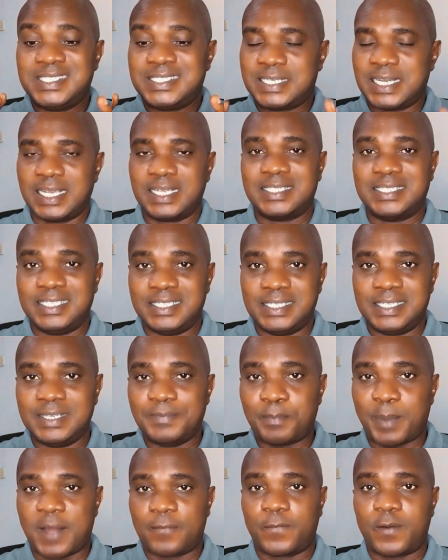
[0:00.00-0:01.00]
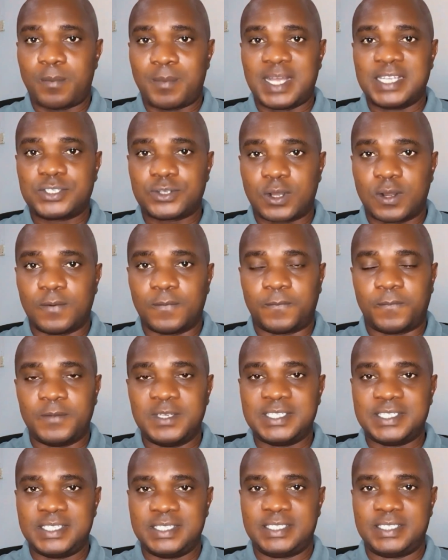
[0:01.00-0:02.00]
check the performance of
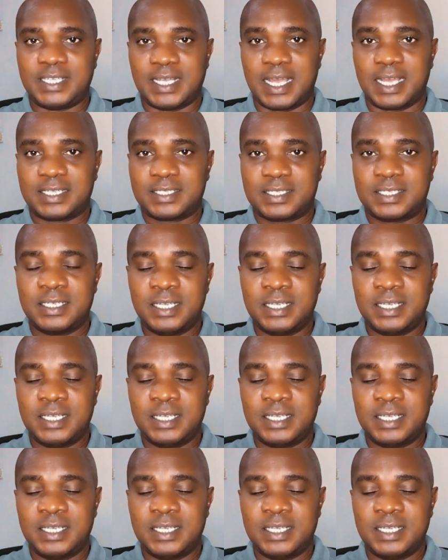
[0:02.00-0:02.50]
GTX,